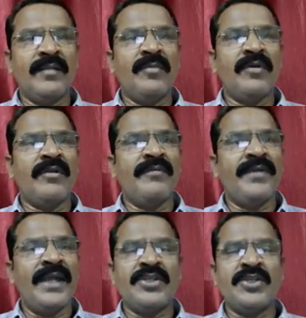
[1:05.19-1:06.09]
of
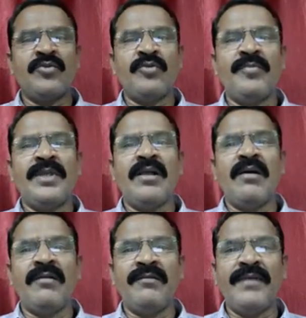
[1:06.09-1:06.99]
H should be
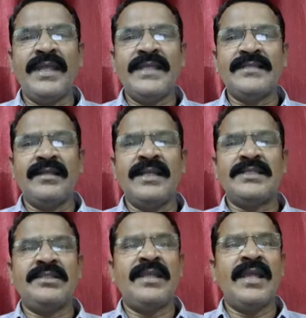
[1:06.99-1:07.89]
always
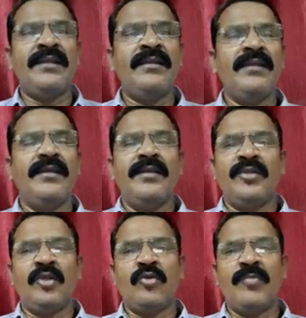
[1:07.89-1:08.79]
less than
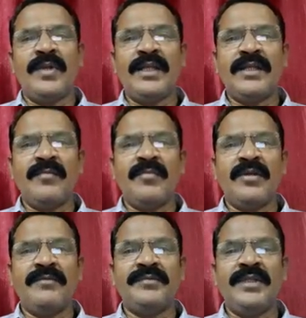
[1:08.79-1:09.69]
the chromatic number
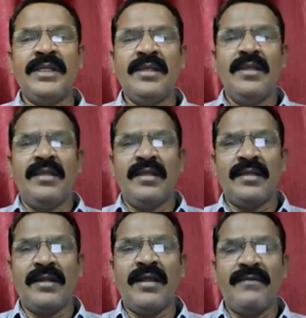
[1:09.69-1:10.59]
of the
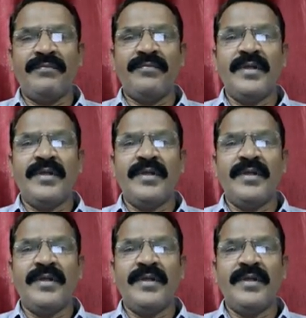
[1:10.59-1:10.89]
graph.